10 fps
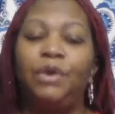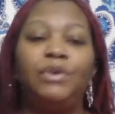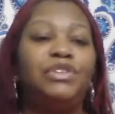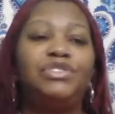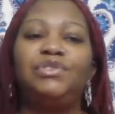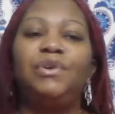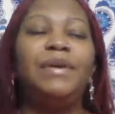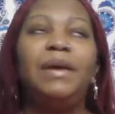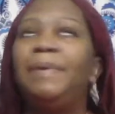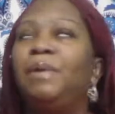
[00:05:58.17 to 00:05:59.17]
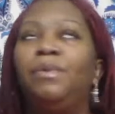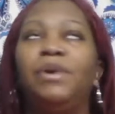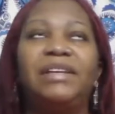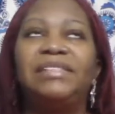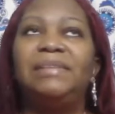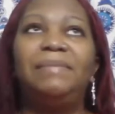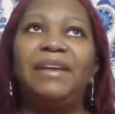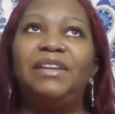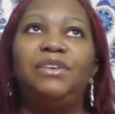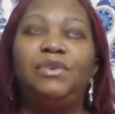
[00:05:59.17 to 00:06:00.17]
Or you're showing up at work as
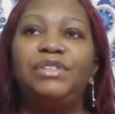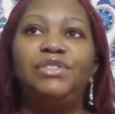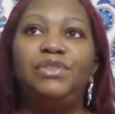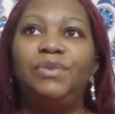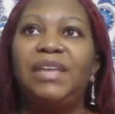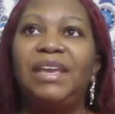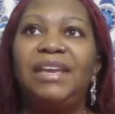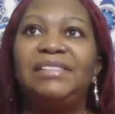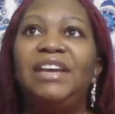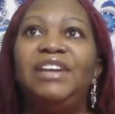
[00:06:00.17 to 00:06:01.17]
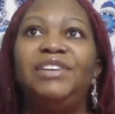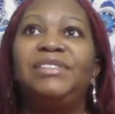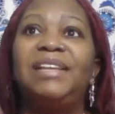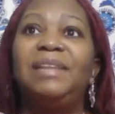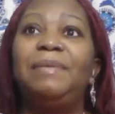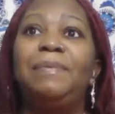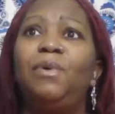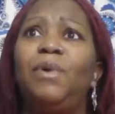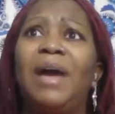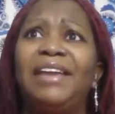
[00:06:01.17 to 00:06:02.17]
somebody who could do things. You're telling
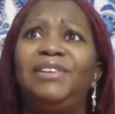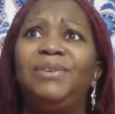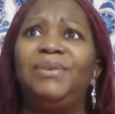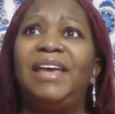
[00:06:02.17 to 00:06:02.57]
people, well, I could do